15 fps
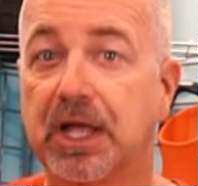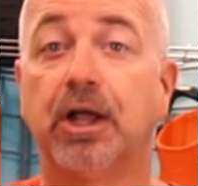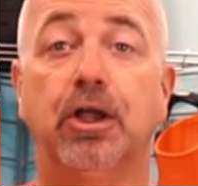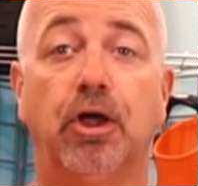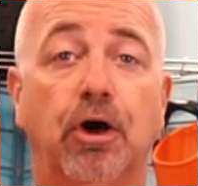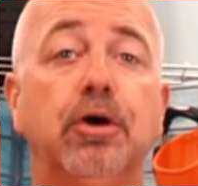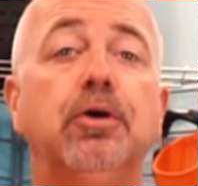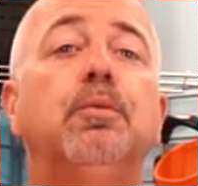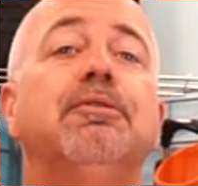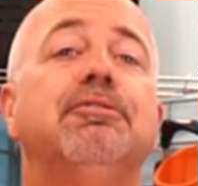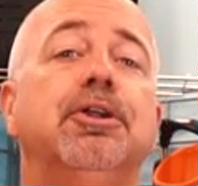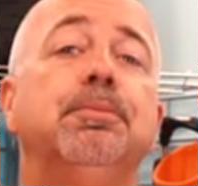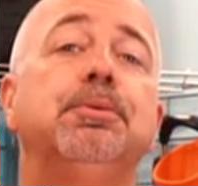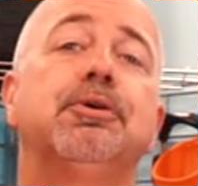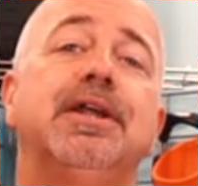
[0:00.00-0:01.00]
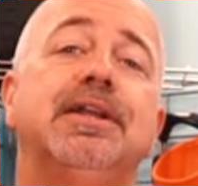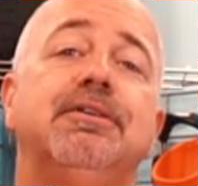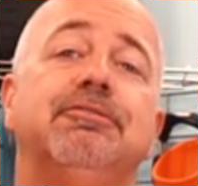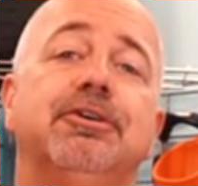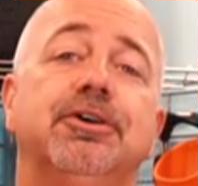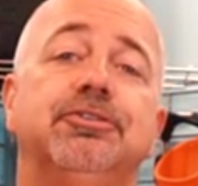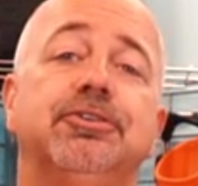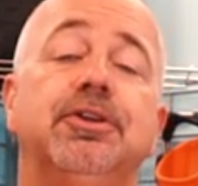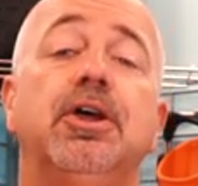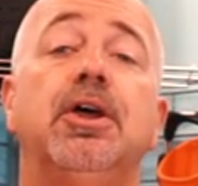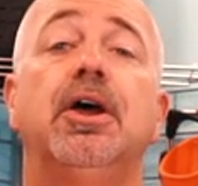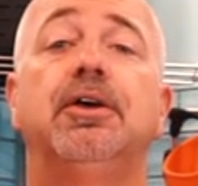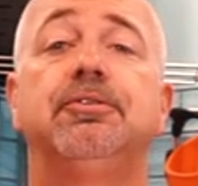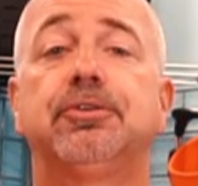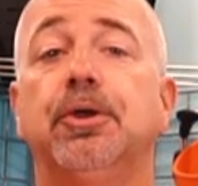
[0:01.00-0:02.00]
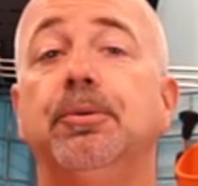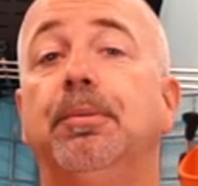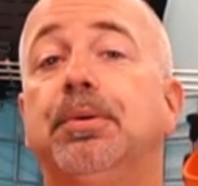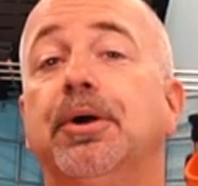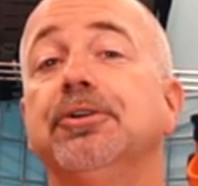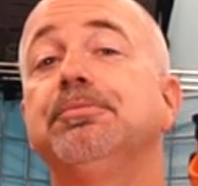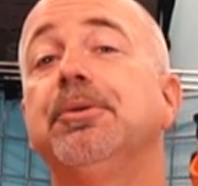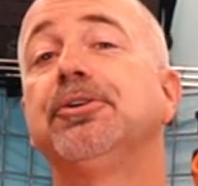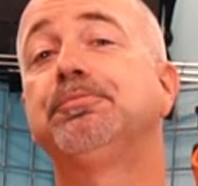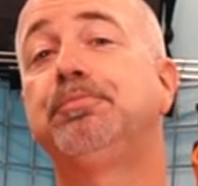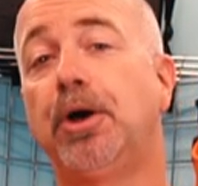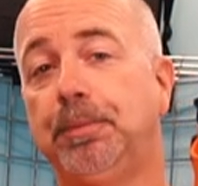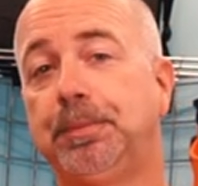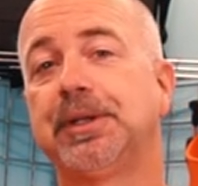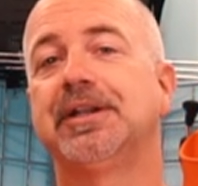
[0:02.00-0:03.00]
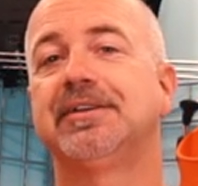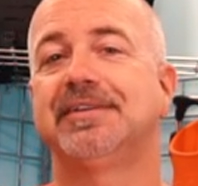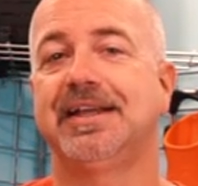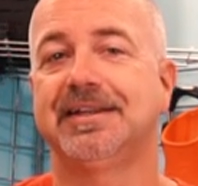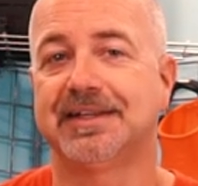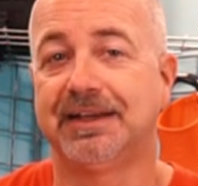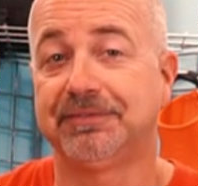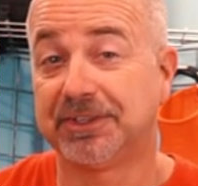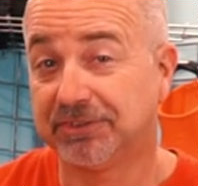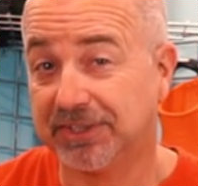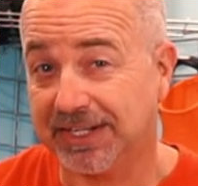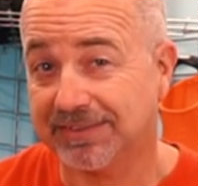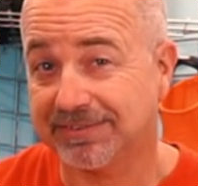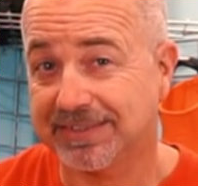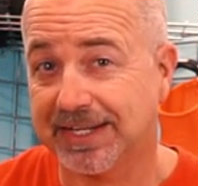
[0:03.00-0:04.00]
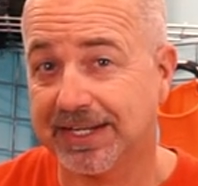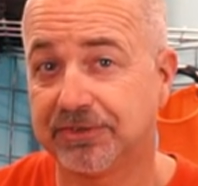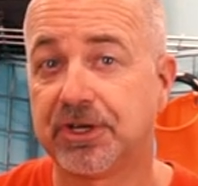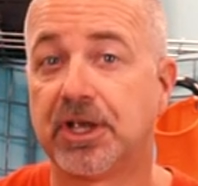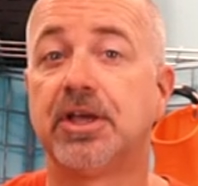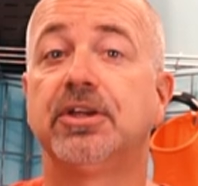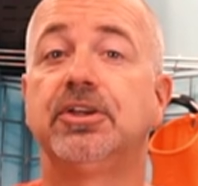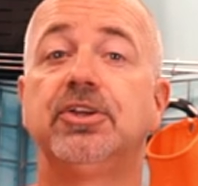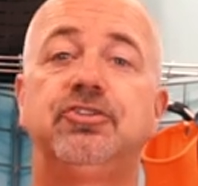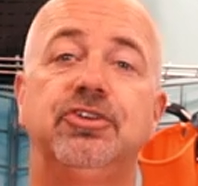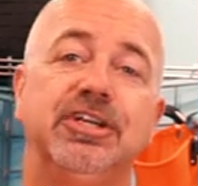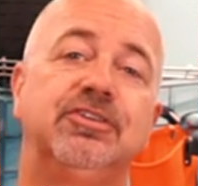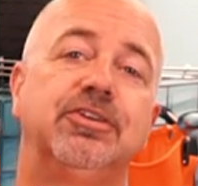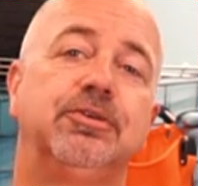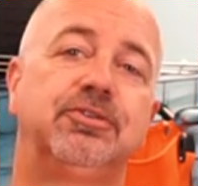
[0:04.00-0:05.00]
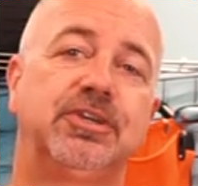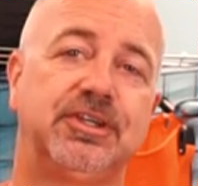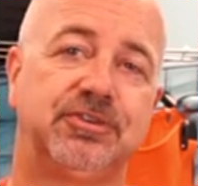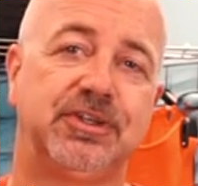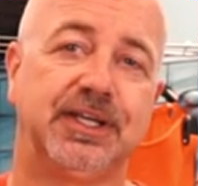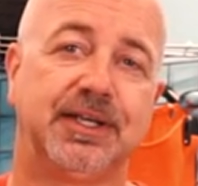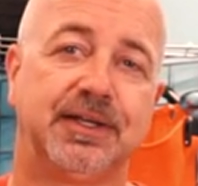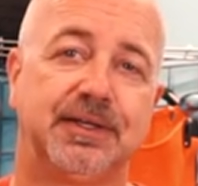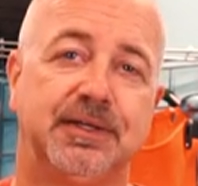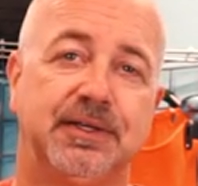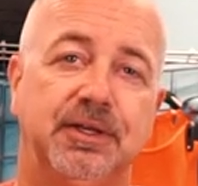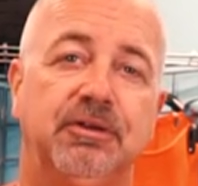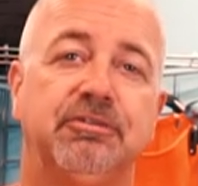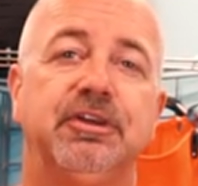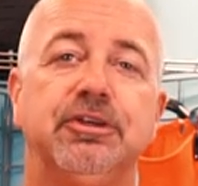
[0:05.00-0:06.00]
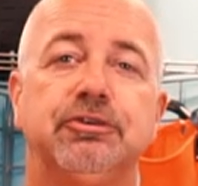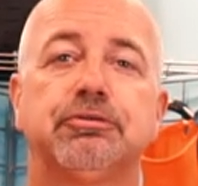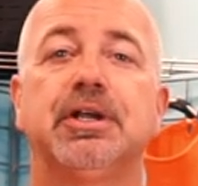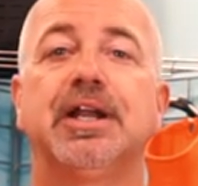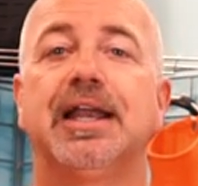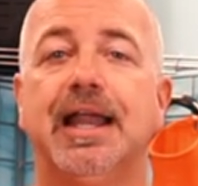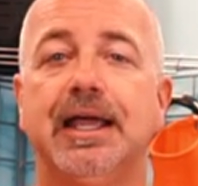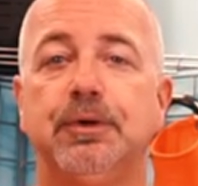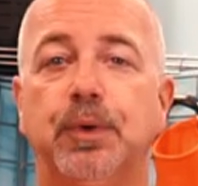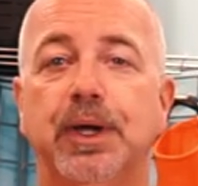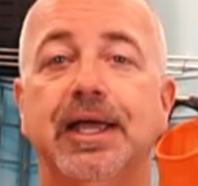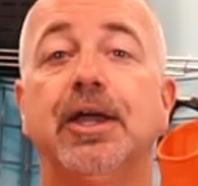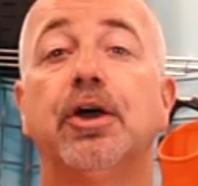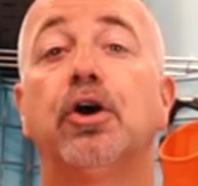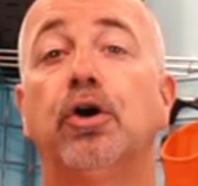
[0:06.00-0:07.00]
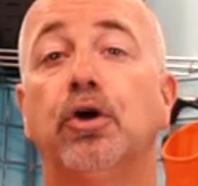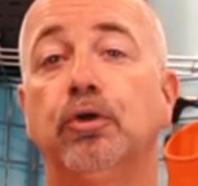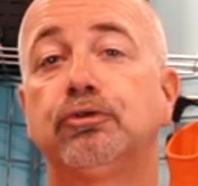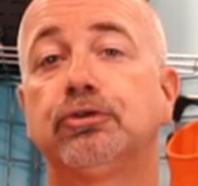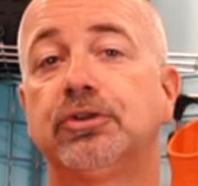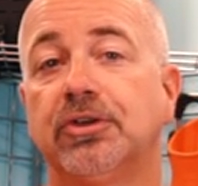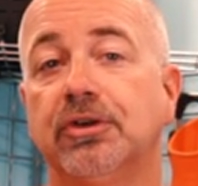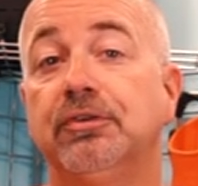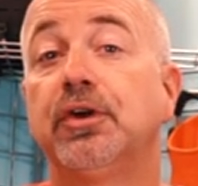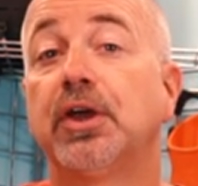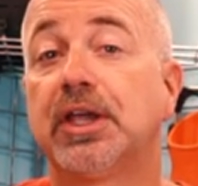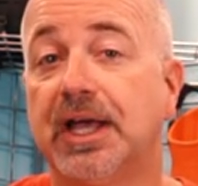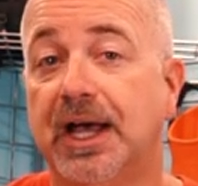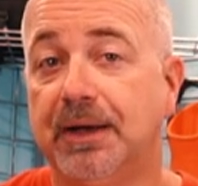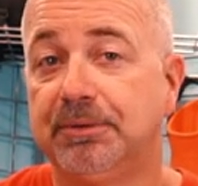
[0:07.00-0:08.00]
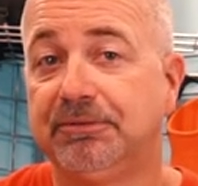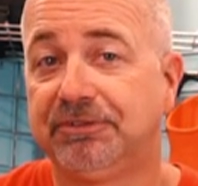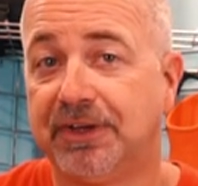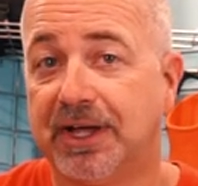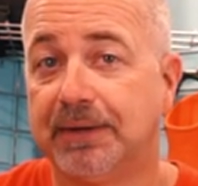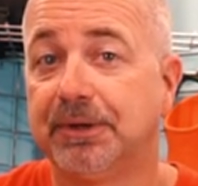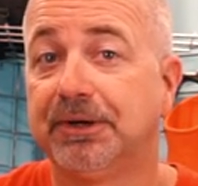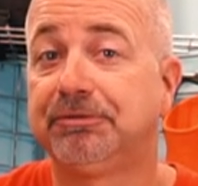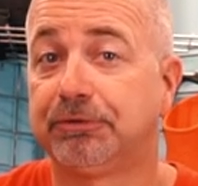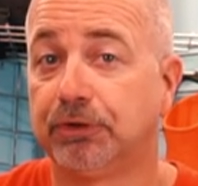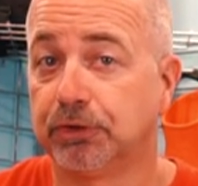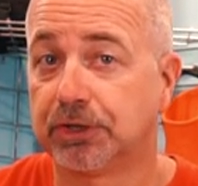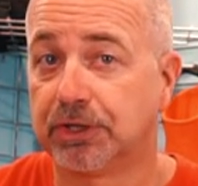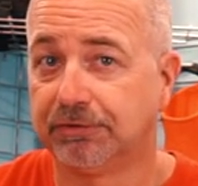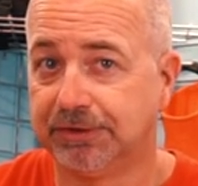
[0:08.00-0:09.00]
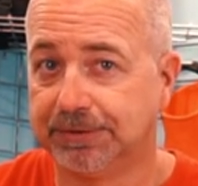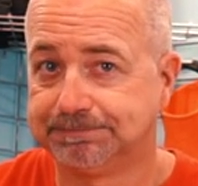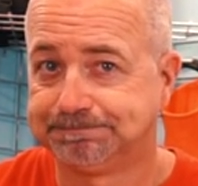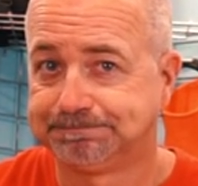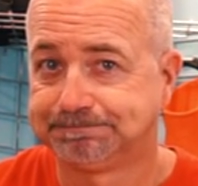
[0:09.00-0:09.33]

along with an upgraded version of Scuba Pro's most popular tech diving second stage, the G260, featuring a lightweight, ultra-tough carbon fibre front cover.